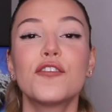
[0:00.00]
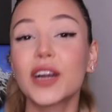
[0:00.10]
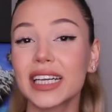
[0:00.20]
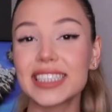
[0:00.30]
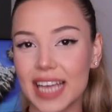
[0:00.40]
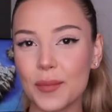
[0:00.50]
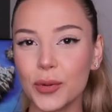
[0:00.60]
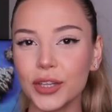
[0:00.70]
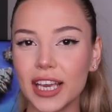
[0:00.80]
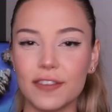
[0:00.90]
For
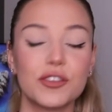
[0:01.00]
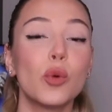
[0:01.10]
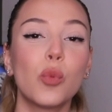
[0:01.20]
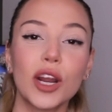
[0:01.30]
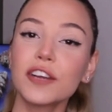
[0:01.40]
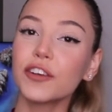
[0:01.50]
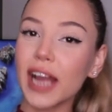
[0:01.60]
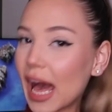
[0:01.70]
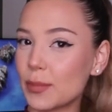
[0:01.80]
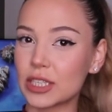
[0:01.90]
example, if you work for
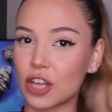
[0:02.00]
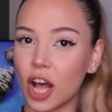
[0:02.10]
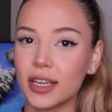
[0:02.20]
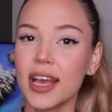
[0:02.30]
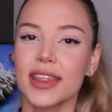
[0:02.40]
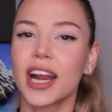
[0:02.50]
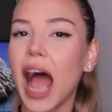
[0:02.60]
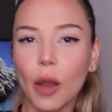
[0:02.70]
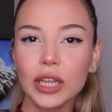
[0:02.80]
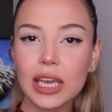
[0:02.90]
Amazon, their
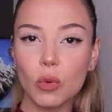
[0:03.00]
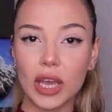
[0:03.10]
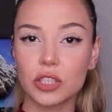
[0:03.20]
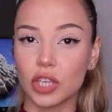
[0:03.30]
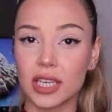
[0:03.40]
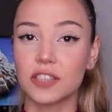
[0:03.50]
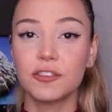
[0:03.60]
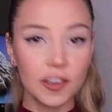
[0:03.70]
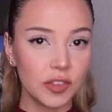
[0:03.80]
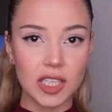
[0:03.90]
hourly wage is
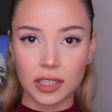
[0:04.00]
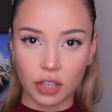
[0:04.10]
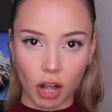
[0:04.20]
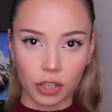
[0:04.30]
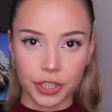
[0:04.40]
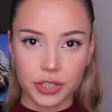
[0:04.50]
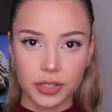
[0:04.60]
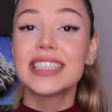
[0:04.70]
fifteen dollars.